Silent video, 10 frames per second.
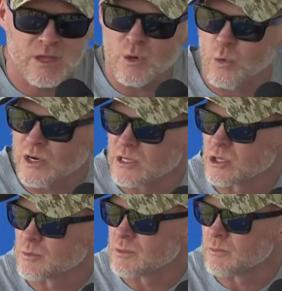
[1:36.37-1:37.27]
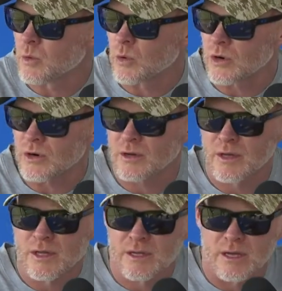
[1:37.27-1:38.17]
he'll work a little bit more
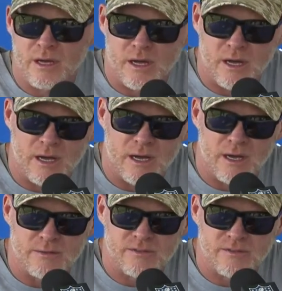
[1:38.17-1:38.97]
uh,